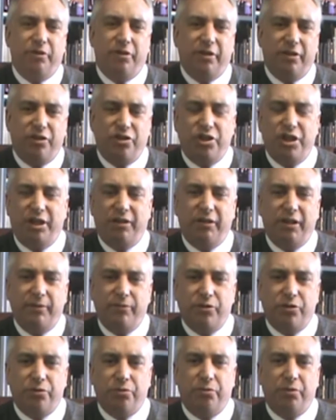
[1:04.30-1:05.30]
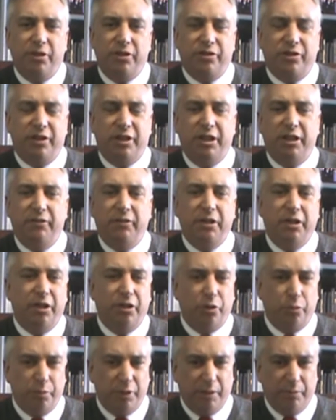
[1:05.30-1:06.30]
the sharing of stories and hearing
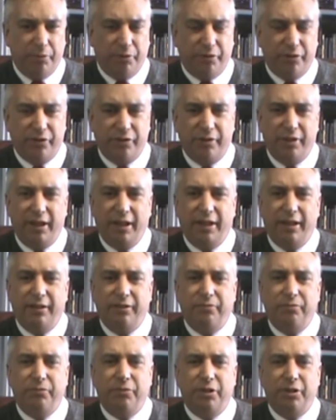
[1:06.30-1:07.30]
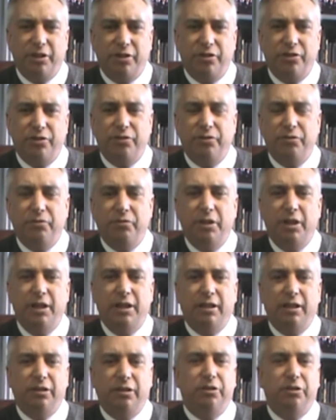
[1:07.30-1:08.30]
other people's, and wanted to
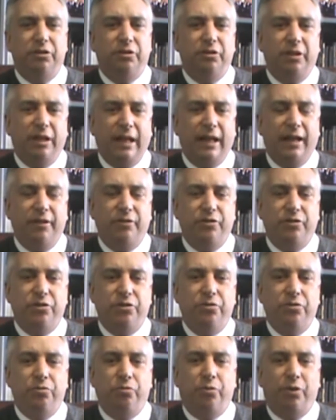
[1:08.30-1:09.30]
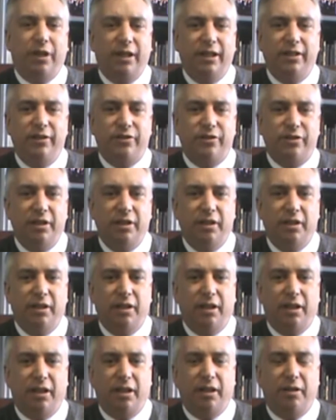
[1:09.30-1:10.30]
learn how to write
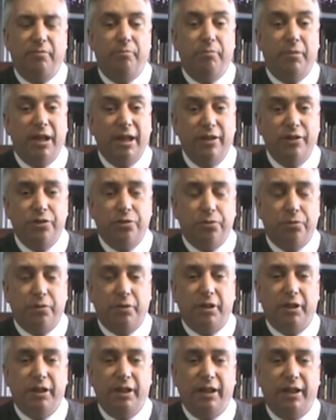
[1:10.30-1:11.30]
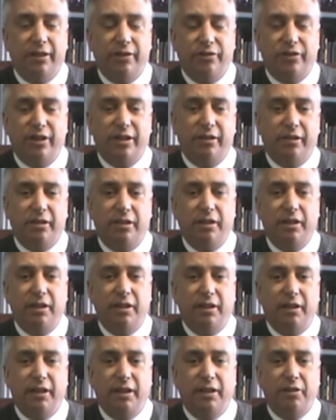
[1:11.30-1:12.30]
my story and tell it
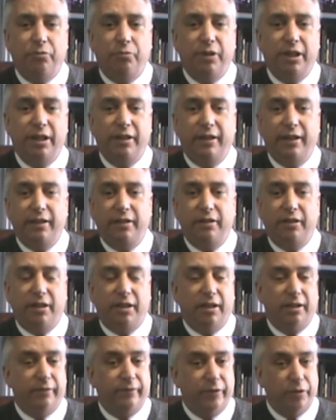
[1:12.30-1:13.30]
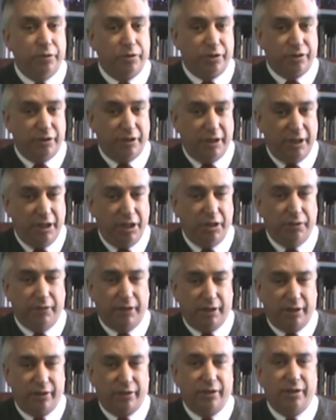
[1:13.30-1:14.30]
in a way that folks could hear
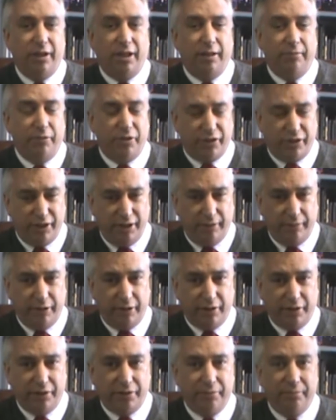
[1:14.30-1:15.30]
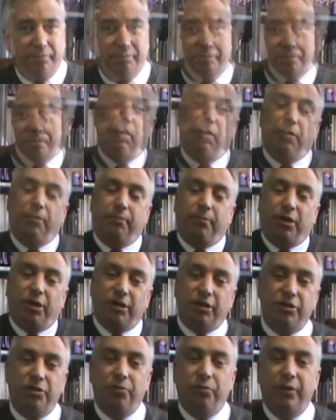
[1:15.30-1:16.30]
it and receive it.
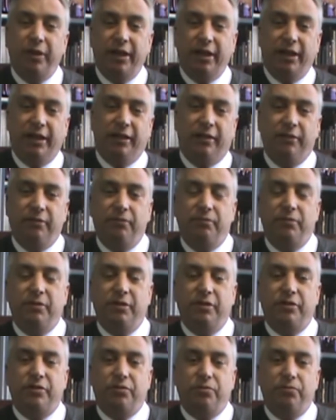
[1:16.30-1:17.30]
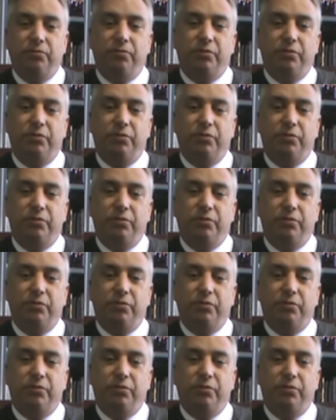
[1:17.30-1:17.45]
Mark Twain was